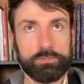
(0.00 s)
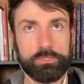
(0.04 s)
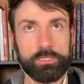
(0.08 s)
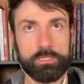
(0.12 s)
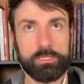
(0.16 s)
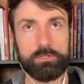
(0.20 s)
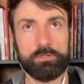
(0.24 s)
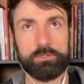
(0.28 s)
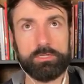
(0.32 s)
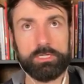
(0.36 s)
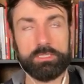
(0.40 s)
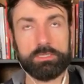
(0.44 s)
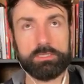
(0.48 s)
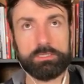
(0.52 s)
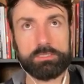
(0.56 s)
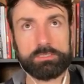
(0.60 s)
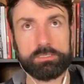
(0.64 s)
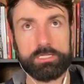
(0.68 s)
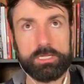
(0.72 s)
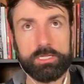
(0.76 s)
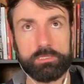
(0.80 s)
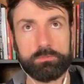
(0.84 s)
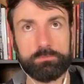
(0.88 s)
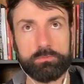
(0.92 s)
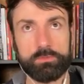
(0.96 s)
They go hunt this
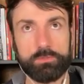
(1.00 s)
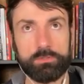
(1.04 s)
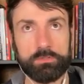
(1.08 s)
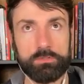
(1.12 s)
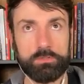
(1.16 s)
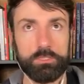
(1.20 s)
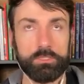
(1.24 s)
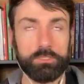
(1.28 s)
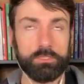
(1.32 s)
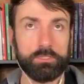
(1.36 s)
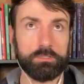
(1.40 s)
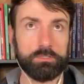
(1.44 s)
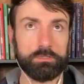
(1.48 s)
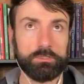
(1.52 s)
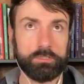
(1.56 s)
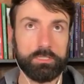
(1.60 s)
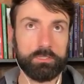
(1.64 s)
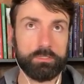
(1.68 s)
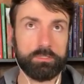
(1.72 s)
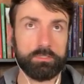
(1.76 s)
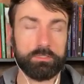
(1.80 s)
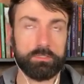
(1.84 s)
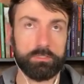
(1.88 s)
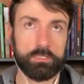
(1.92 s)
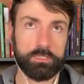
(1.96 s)
animal, then
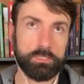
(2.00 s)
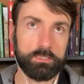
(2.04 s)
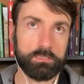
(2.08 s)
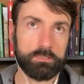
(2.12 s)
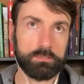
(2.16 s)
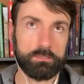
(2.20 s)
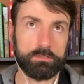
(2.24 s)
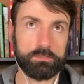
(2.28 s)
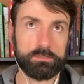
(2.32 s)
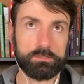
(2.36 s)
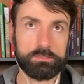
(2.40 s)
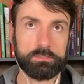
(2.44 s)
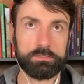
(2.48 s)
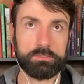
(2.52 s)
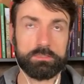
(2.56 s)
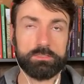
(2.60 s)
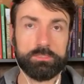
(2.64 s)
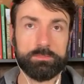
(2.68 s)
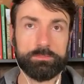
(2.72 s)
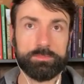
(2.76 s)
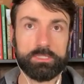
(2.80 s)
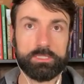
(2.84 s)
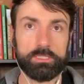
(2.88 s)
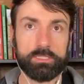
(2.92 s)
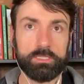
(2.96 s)
they're like
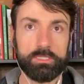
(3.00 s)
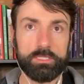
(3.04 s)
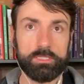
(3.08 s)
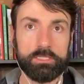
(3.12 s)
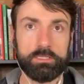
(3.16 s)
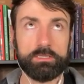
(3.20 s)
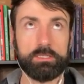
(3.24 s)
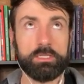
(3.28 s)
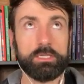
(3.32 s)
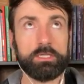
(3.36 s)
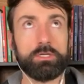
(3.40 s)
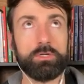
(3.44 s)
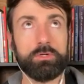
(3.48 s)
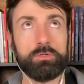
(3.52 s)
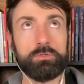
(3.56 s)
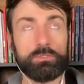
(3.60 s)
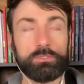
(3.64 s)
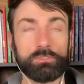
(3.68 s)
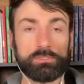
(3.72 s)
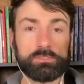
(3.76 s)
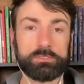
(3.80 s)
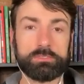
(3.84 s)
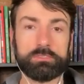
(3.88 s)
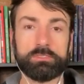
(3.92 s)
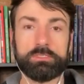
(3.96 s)
sleeping in. They go
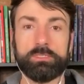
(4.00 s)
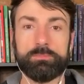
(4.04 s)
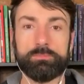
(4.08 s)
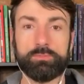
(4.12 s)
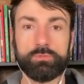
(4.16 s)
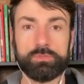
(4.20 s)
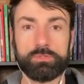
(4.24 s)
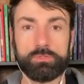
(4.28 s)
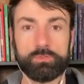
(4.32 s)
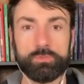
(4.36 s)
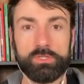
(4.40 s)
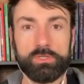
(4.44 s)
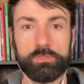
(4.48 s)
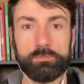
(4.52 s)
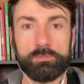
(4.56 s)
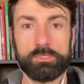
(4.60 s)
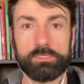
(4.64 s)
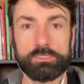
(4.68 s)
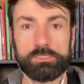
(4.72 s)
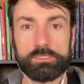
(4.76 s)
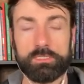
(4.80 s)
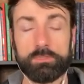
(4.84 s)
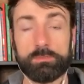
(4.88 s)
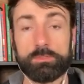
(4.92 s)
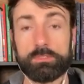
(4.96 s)
to sleep with the rhythm of
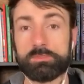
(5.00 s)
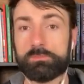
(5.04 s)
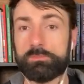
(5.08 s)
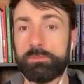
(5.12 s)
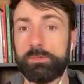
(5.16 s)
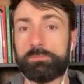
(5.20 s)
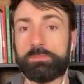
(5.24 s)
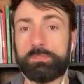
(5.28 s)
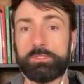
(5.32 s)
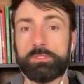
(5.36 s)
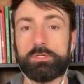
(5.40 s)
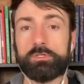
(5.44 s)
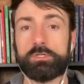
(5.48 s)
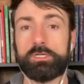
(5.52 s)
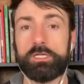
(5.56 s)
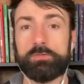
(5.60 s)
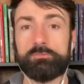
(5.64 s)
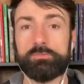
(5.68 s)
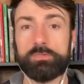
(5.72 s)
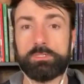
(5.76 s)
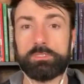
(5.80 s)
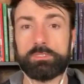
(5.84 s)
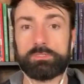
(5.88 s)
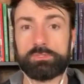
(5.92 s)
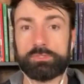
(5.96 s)
the sun because remember, you don't
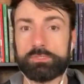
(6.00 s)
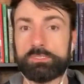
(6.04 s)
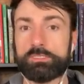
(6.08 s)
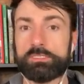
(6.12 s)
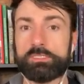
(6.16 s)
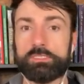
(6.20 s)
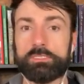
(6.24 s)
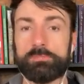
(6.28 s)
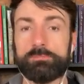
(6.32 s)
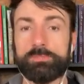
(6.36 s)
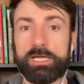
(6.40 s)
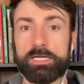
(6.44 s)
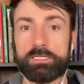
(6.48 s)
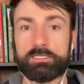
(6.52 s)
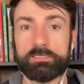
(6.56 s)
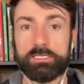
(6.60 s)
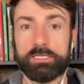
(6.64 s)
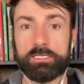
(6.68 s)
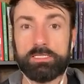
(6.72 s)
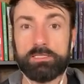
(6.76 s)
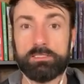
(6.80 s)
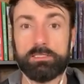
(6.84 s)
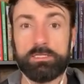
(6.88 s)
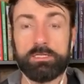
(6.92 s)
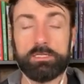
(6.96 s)
have electricity back
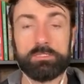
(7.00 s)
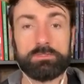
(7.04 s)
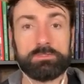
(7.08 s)
then.